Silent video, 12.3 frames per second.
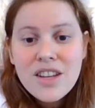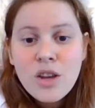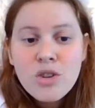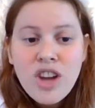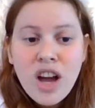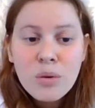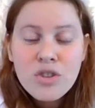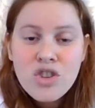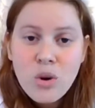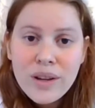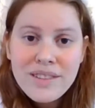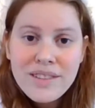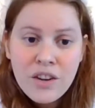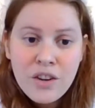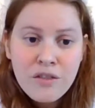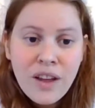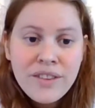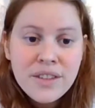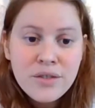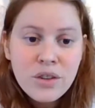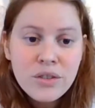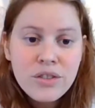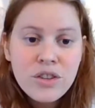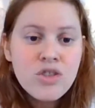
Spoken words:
You shall rejoice on your festivals.